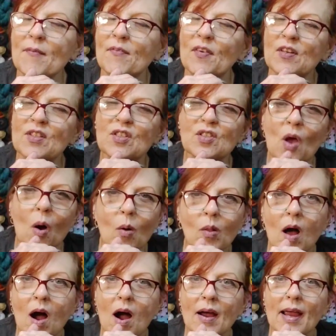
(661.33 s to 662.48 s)
him for so
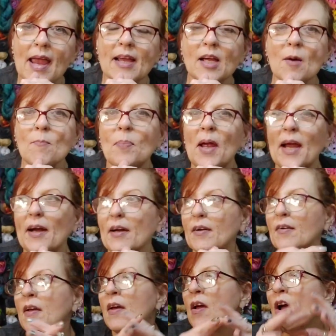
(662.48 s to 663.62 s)
long and
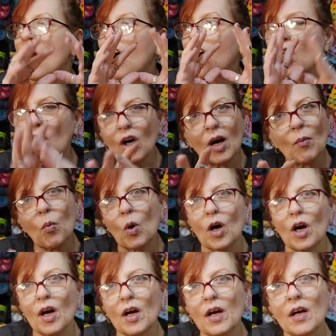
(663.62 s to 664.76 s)
compared her
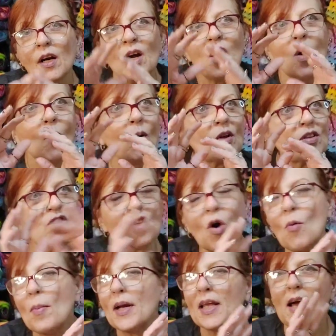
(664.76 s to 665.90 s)
work with
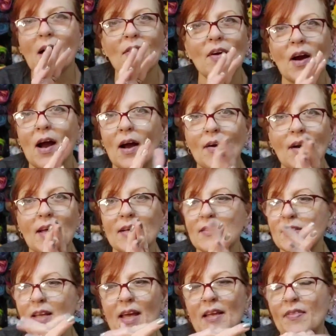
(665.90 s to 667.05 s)
so many other
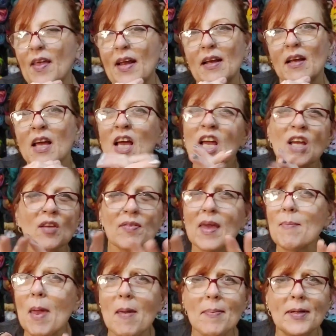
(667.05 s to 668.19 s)
artists. And they,
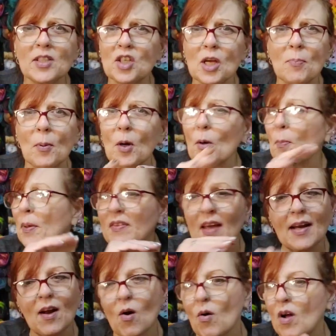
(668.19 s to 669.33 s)
they may be cheaper, but
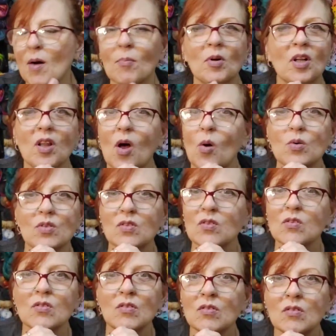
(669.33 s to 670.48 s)
they don't come close.